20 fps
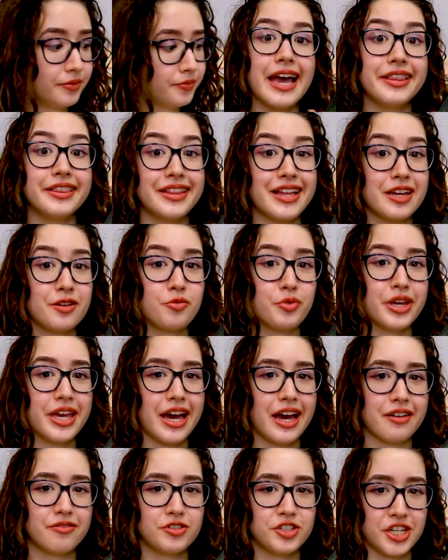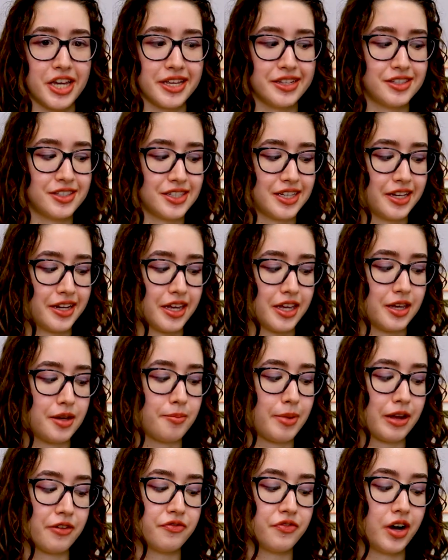And then we have Jade City
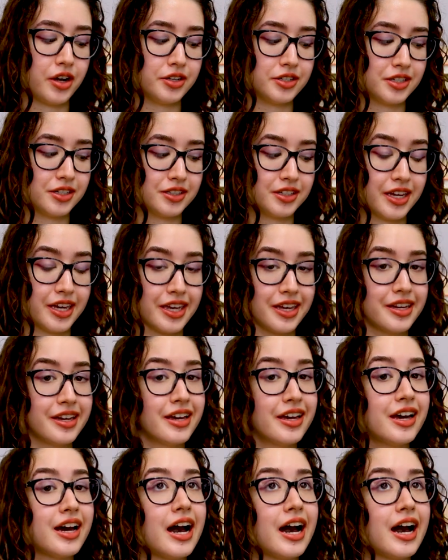by Fonda Lee.